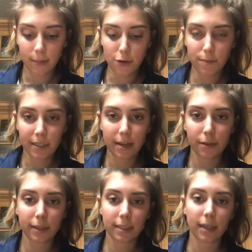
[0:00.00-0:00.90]
oops, another
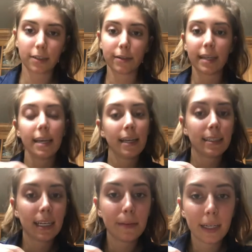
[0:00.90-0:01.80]
one stuck to it,
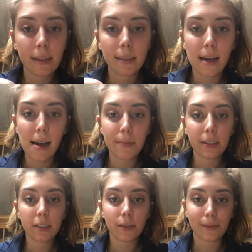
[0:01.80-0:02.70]
is gonna be at the top, and
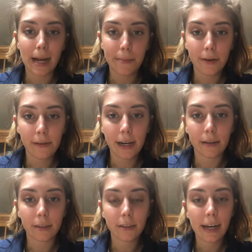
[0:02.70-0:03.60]
just wrap it
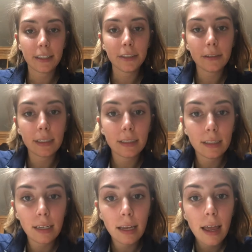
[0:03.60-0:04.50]
around. So as you can
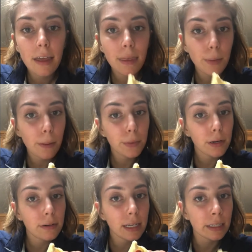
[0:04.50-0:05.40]
see, the
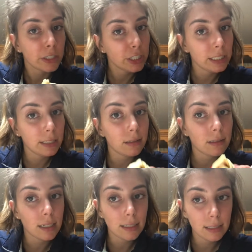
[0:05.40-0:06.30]
pepperoni and cheese is
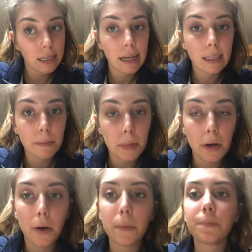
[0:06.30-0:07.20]
inside the
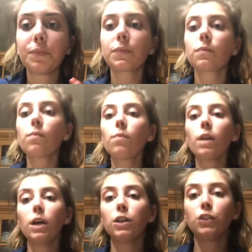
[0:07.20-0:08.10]
middle.
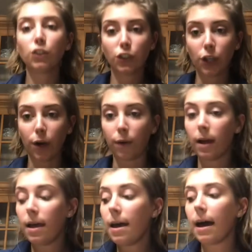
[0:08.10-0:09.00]
So
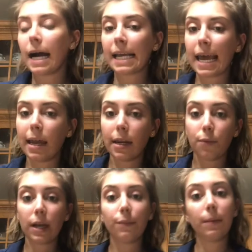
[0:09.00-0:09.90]
again,
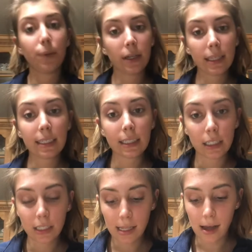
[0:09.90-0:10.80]
when we put these
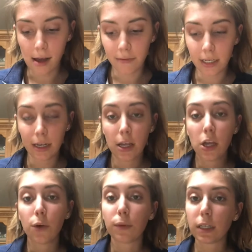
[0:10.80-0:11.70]
into the oven,
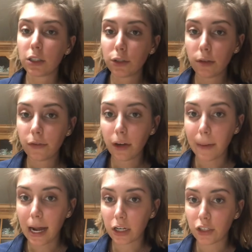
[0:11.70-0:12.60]
we need to refer
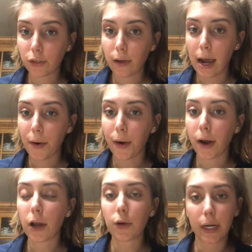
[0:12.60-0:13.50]
back to
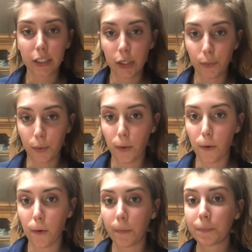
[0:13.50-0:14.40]
our crescent
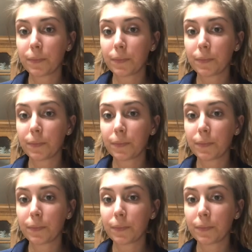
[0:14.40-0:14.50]
roll